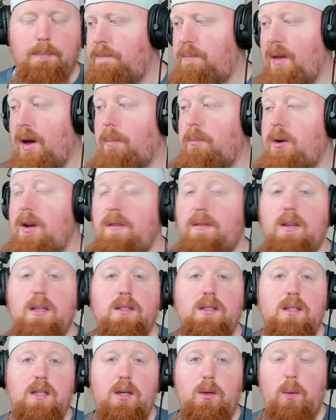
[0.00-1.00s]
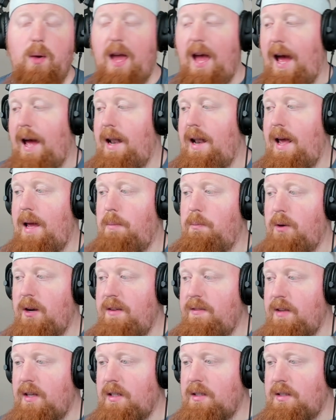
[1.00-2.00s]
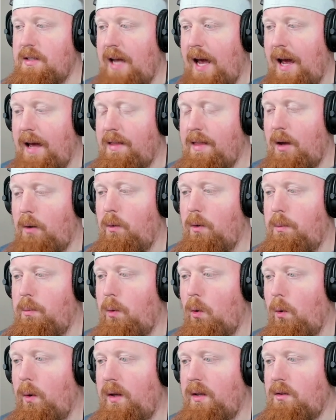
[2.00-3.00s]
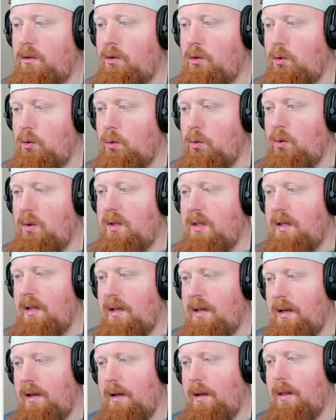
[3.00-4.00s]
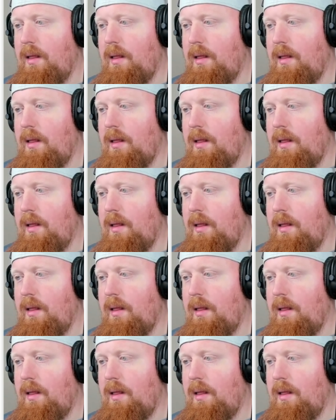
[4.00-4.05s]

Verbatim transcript: Now, previously we had a previous tag that would point to the